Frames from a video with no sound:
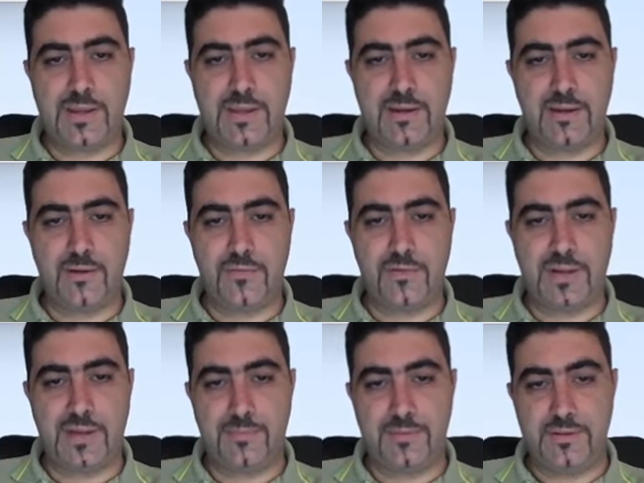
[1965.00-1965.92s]
can
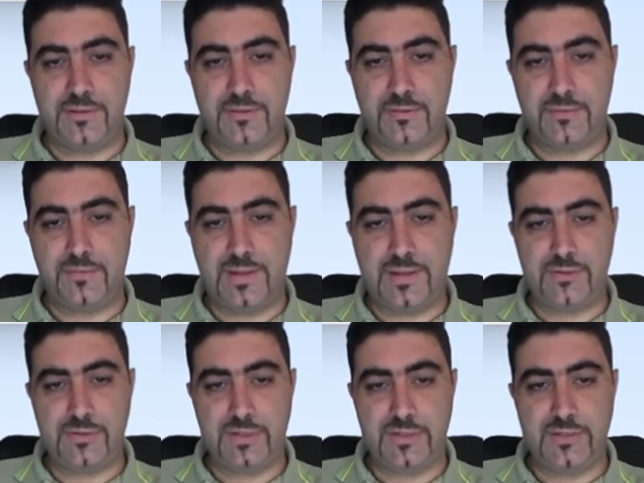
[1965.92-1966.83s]
overlap these two
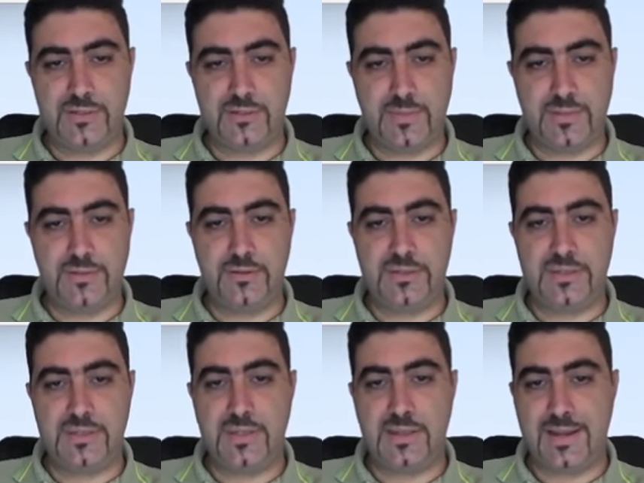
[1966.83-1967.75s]
flanges, but you
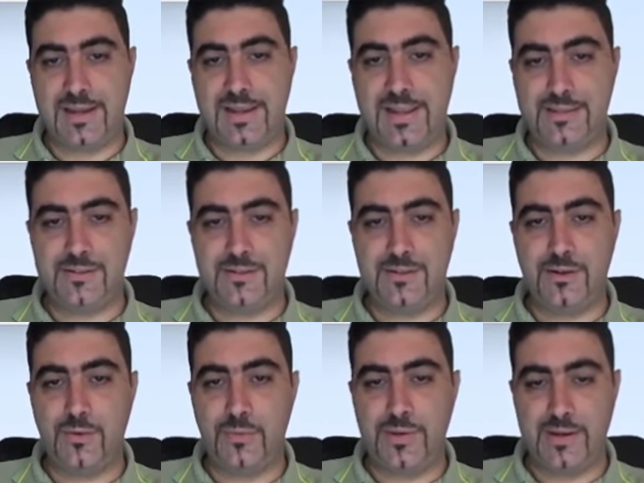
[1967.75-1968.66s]
see, I had to
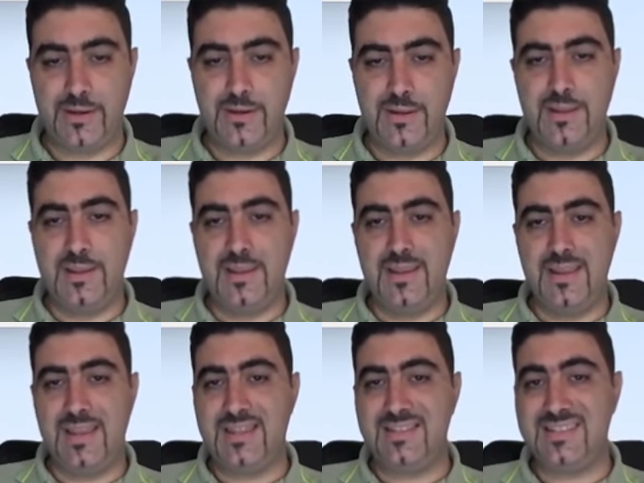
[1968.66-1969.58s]
go in
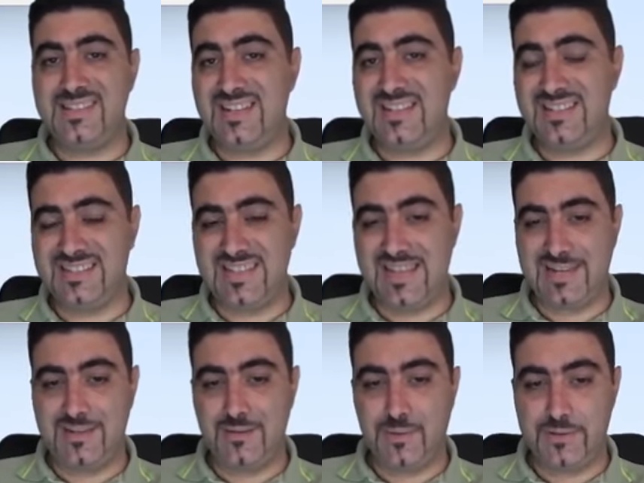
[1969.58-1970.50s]
and tell it
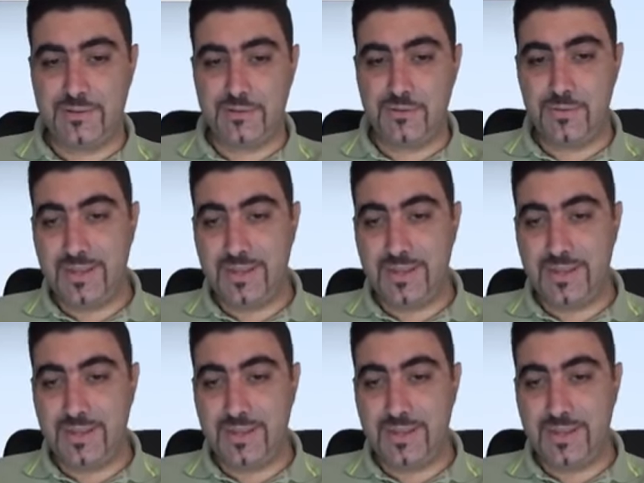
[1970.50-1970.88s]
exactly what to do.